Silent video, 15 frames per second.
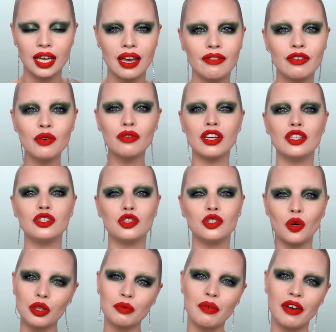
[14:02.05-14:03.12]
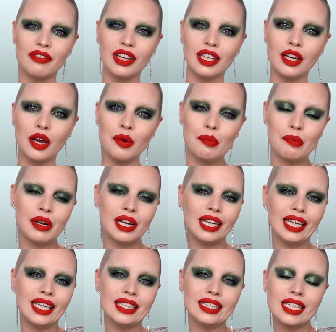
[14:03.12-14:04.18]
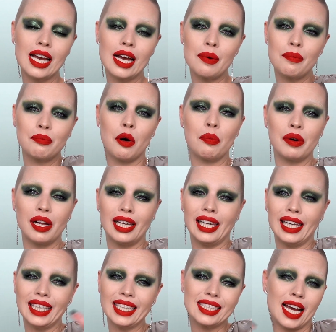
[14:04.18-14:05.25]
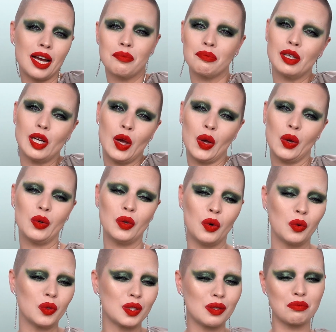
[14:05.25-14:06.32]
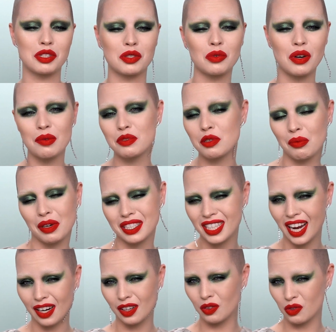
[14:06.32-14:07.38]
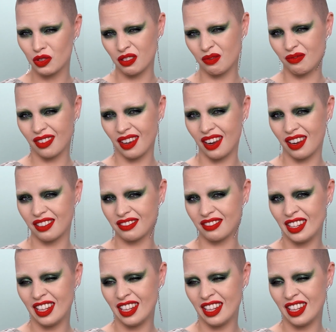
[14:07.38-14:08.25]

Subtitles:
If you've enjoyed my video, please pop a like down below or subscribe to my channel or something.